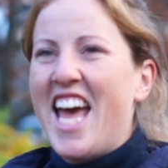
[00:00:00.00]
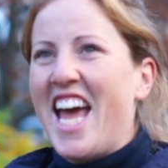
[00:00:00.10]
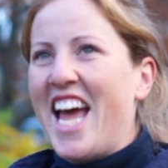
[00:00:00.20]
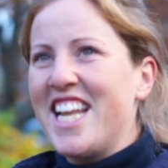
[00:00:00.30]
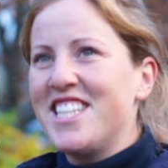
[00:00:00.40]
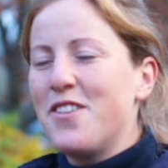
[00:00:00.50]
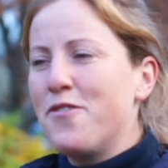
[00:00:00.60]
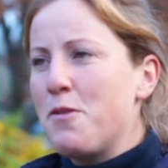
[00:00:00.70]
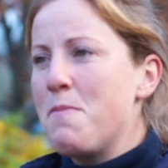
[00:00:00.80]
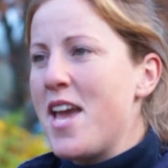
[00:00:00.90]
And
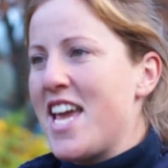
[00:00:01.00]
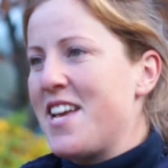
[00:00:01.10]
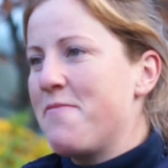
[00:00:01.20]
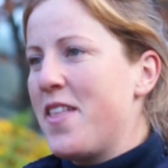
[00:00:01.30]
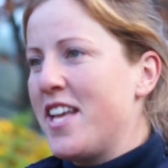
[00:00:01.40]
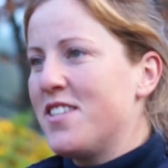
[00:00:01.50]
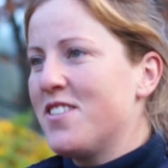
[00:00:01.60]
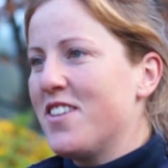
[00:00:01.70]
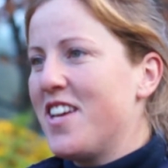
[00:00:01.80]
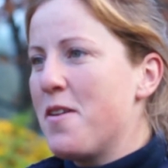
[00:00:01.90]
for me,
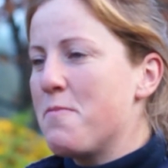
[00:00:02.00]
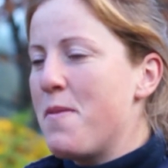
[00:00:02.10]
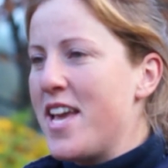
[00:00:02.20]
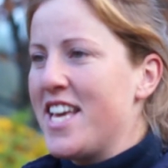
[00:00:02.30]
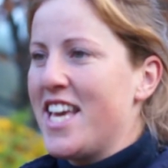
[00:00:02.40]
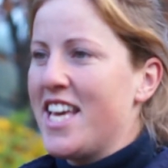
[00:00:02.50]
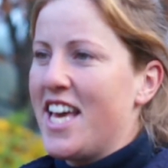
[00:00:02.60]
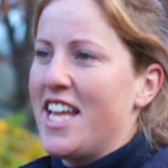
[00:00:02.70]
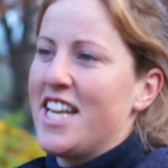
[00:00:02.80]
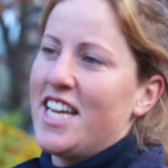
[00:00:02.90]
it's making
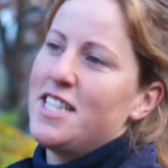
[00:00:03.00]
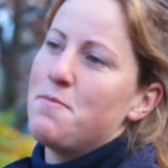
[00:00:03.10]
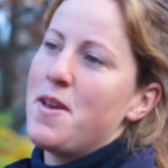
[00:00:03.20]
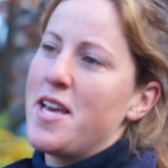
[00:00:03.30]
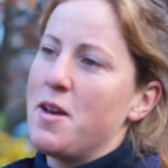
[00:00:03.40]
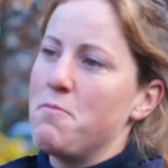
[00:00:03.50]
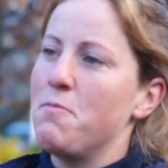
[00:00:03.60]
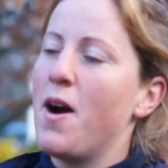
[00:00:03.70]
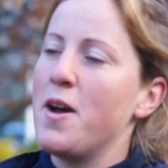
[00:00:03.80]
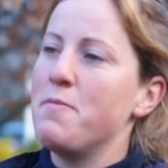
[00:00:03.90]
anatomy and
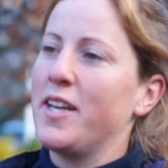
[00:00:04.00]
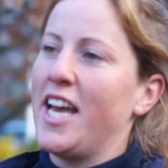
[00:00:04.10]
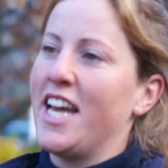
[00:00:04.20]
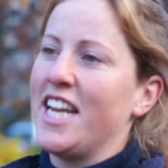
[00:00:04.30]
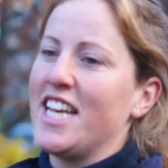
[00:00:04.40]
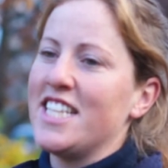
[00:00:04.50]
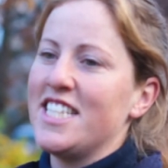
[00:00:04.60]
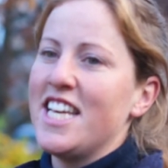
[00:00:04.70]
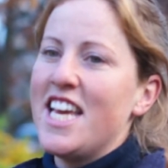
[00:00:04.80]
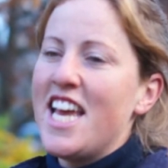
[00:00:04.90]

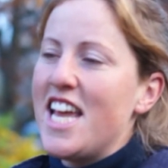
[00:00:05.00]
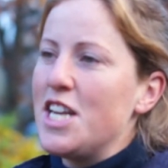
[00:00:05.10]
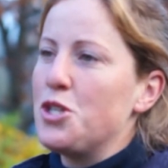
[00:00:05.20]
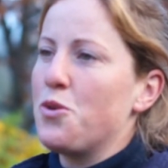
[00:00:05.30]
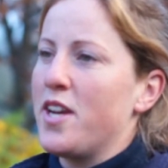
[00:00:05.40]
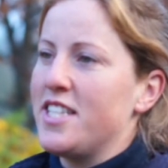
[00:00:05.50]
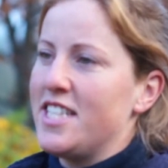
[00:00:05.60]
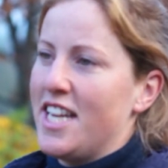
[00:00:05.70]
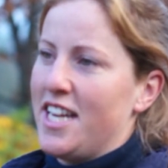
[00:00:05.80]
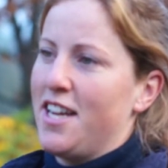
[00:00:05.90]
biomechanics
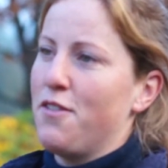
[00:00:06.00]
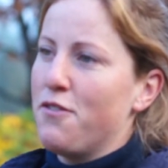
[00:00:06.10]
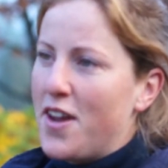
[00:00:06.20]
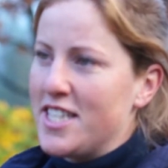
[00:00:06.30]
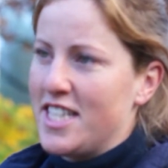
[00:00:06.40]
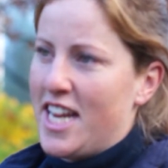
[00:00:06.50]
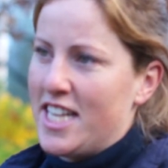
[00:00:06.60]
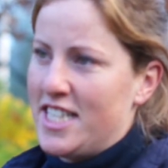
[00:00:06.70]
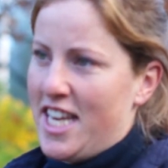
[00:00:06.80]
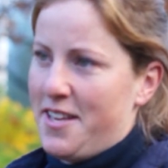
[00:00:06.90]
interesting and
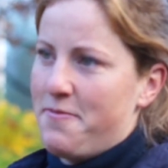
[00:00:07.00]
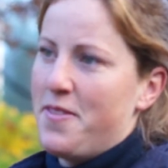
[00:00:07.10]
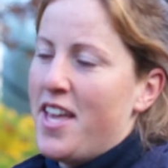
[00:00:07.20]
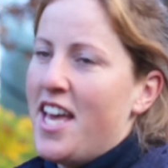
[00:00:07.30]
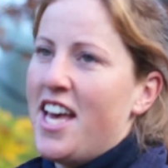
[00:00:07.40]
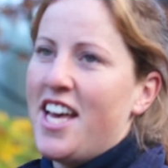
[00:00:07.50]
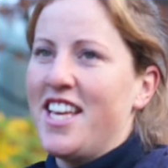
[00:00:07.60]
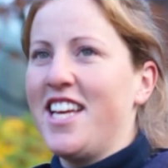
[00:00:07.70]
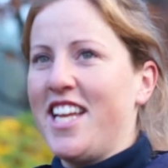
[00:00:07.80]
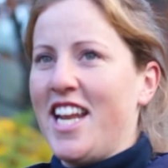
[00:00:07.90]
fascinating.
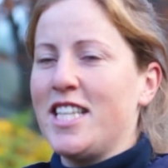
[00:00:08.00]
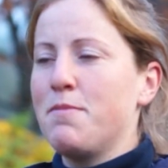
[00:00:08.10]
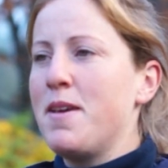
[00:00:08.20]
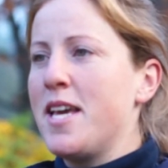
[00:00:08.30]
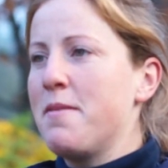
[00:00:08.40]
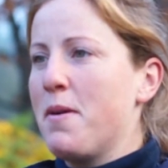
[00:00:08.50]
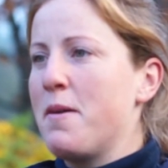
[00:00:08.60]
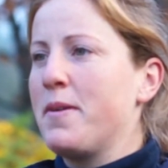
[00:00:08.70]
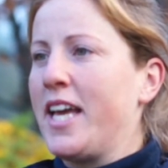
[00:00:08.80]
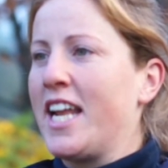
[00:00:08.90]
Anatomy,
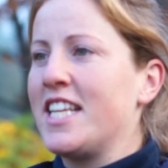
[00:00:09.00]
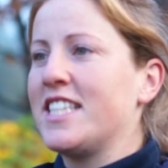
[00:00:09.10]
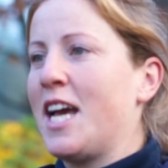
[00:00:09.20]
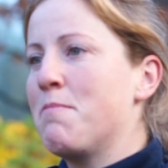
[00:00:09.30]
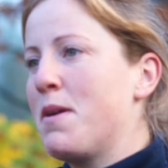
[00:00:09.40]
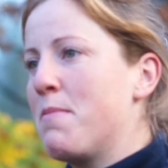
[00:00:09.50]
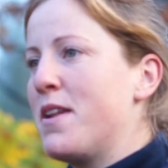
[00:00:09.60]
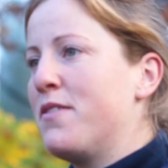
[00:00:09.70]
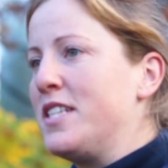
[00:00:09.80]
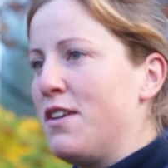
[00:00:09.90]
biomechanics can be a bit
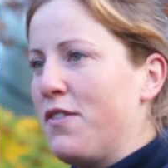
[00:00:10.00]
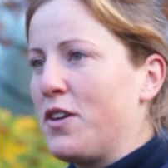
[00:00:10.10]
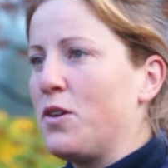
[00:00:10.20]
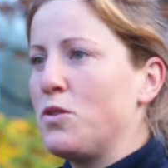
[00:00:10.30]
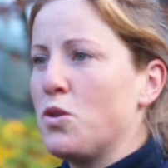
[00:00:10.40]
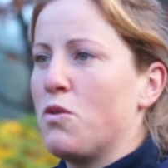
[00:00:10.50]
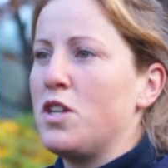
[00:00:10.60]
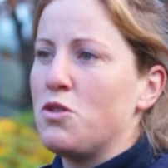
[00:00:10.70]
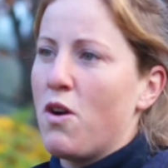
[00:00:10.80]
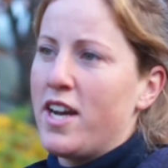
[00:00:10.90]
of a difficult or a
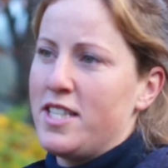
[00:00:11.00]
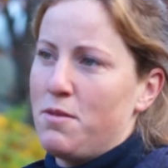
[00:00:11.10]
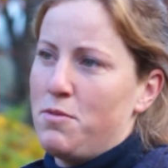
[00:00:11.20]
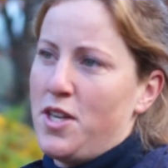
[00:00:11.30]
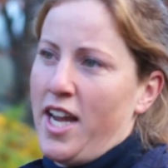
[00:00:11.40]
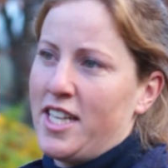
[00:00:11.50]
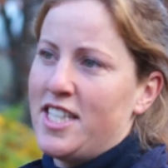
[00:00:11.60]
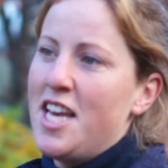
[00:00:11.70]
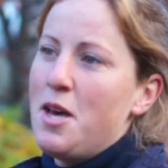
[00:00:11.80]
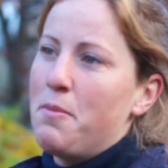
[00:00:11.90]
dry subject,
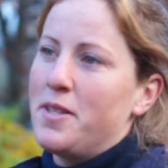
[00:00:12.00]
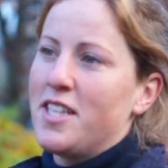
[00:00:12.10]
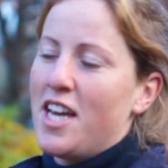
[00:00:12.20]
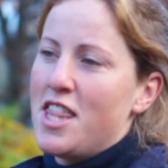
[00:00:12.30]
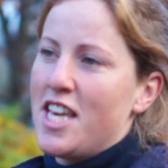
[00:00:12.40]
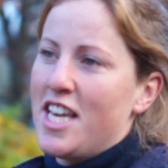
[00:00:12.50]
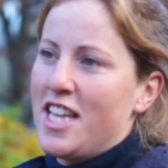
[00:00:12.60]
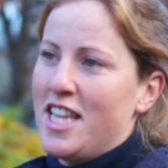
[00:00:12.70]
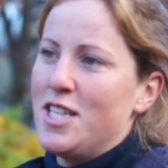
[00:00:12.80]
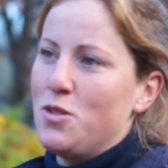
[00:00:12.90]
but I think
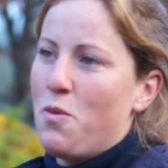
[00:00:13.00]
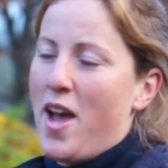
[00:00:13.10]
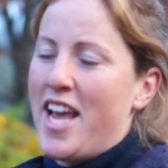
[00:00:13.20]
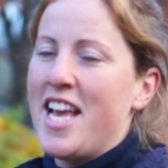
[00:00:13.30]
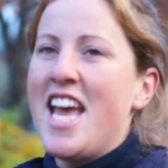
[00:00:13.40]
in this way